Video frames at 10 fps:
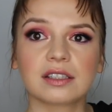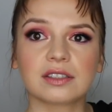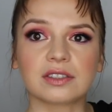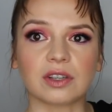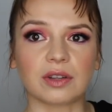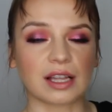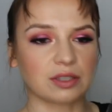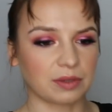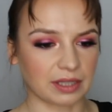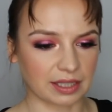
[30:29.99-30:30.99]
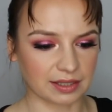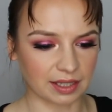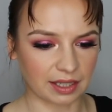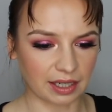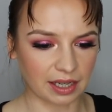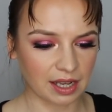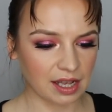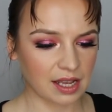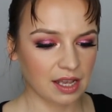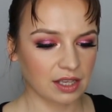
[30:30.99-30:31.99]
So that's really exciting.
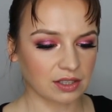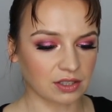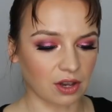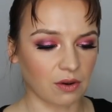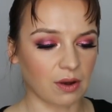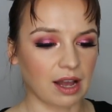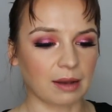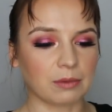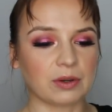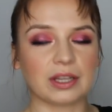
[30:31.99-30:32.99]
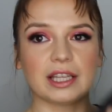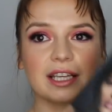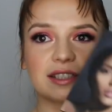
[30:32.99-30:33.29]
So I'm really